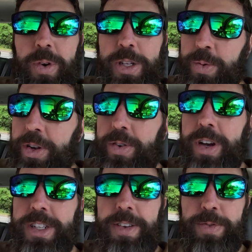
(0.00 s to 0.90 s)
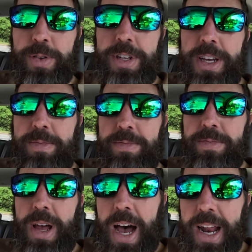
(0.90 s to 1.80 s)
is when the truck is at full temp,
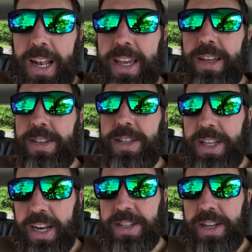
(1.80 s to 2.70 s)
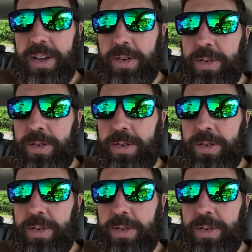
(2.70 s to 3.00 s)
idling, sitting still,